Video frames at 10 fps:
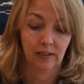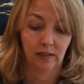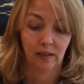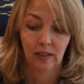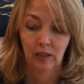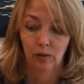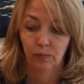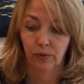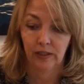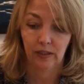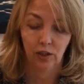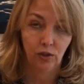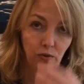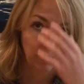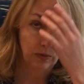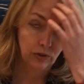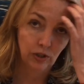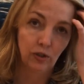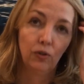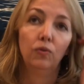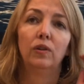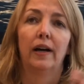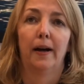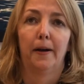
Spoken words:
and bring new